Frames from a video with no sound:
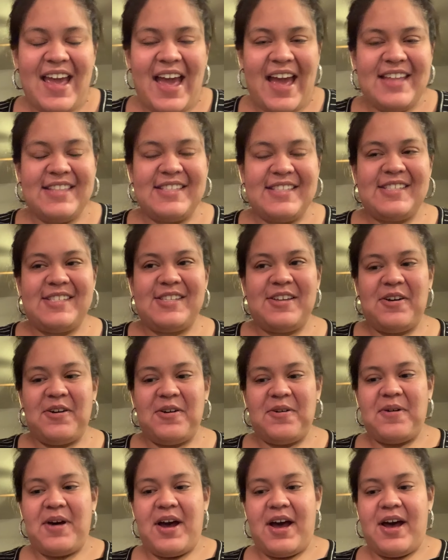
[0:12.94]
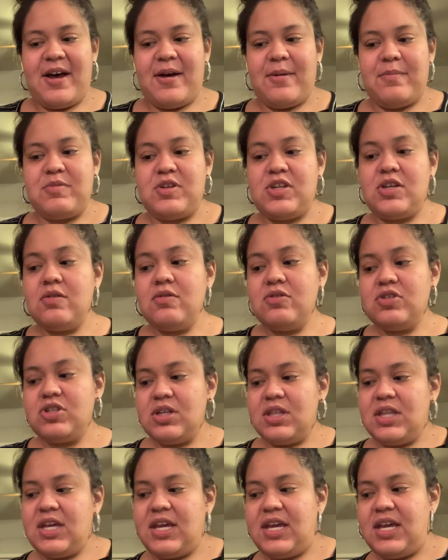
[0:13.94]
And so
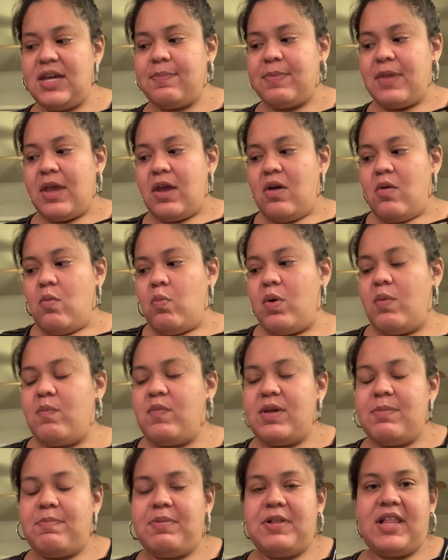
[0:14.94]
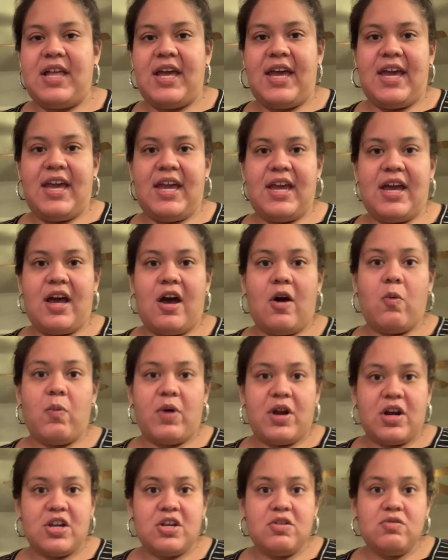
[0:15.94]
usually when we play
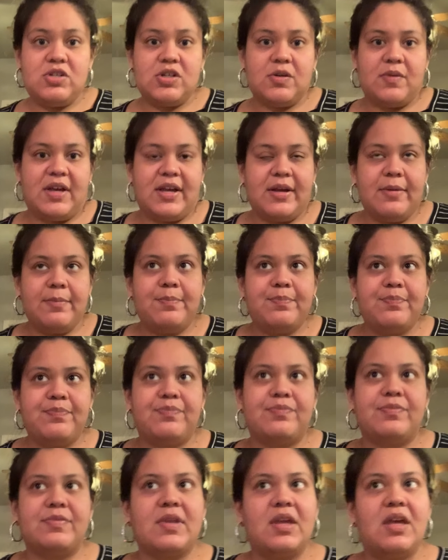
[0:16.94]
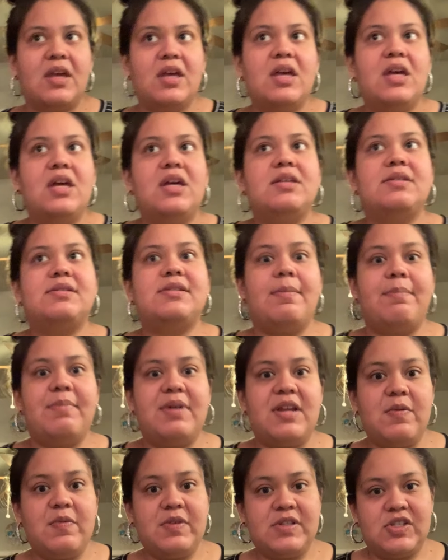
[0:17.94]
what are you doing,
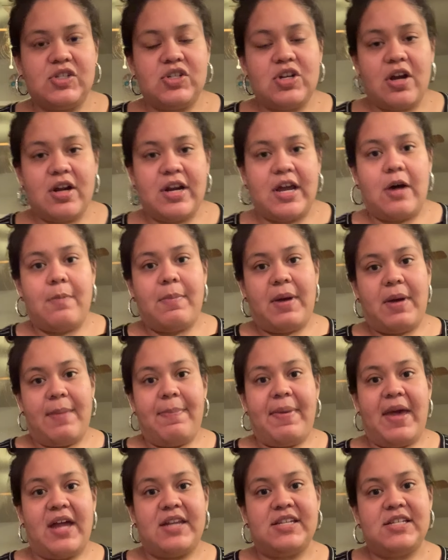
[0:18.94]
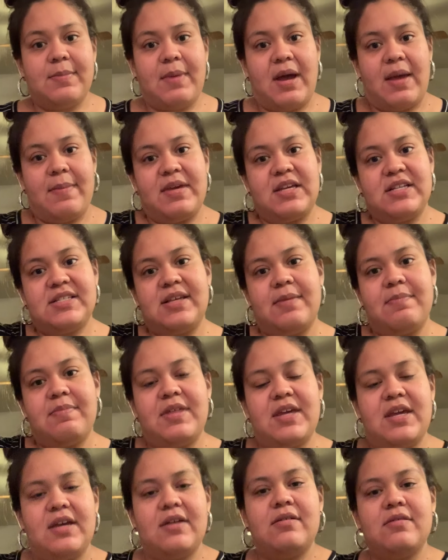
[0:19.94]
somebody would start out by pantomiming
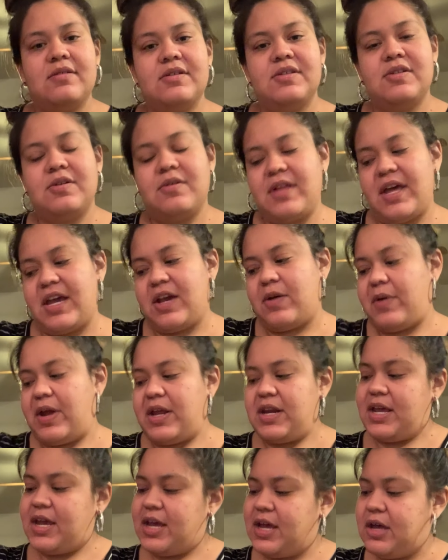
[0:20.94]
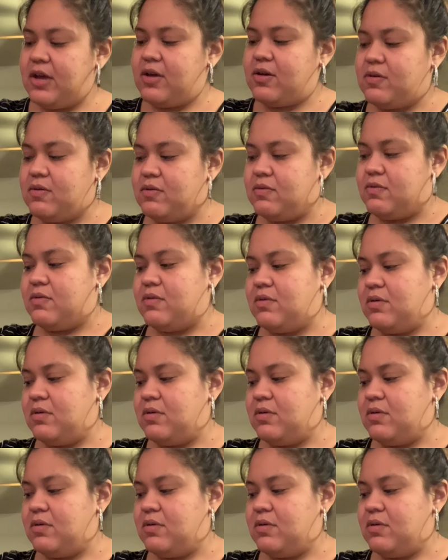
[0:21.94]
something. So like right now,